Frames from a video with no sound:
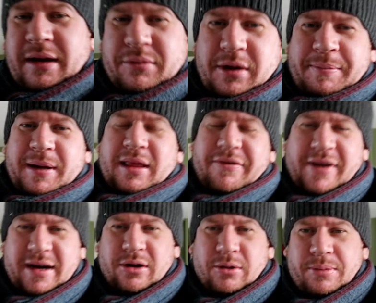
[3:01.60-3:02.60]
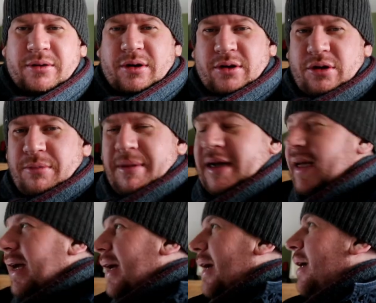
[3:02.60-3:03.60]
then I'm gonna pick the van up, gotta come back
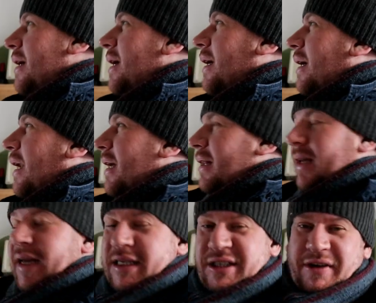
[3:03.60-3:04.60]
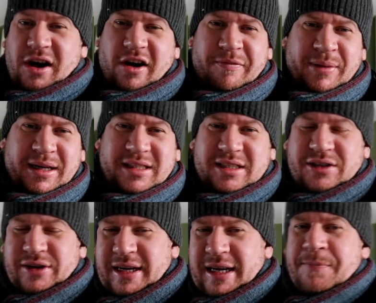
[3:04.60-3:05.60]
here, collect the kids for
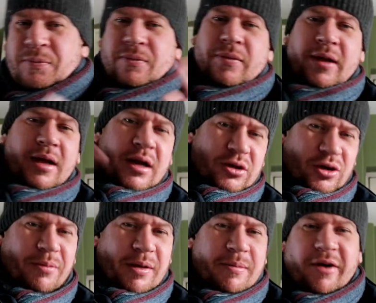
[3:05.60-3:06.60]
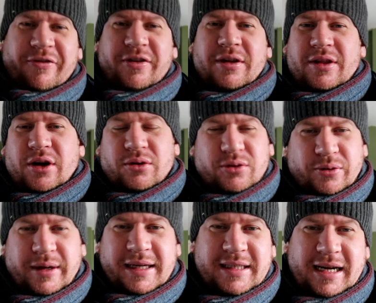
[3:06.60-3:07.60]
3:30, drop them off at the old
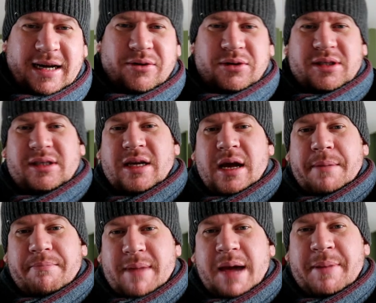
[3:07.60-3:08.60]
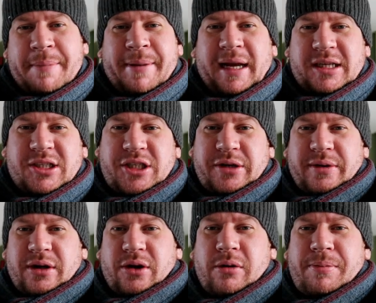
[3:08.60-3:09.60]
Queen's house, maybe pick
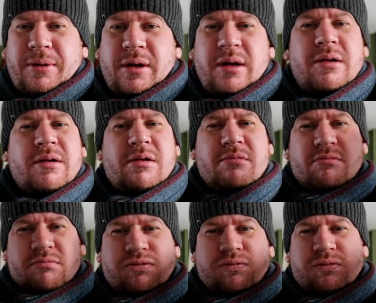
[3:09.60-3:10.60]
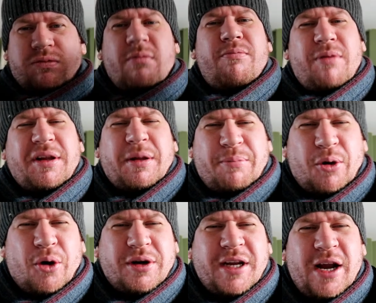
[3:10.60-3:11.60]
Stuart up, bring the
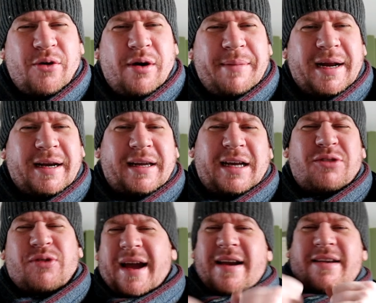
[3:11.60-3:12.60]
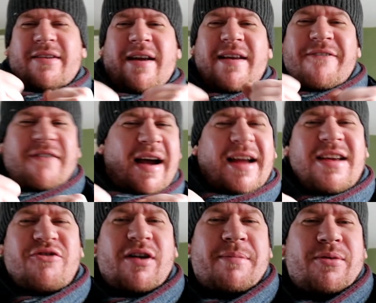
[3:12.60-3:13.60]
brawn, you know what I mean, in case we get into any
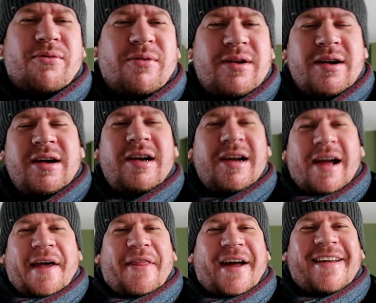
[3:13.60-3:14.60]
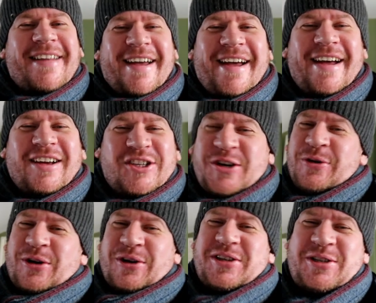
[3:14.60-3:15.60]
trouble, and then shoot
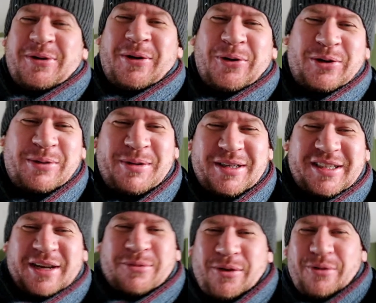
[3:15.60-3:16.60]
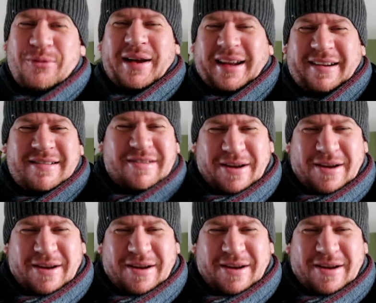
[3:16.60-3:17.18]
across to Oldham, see what we can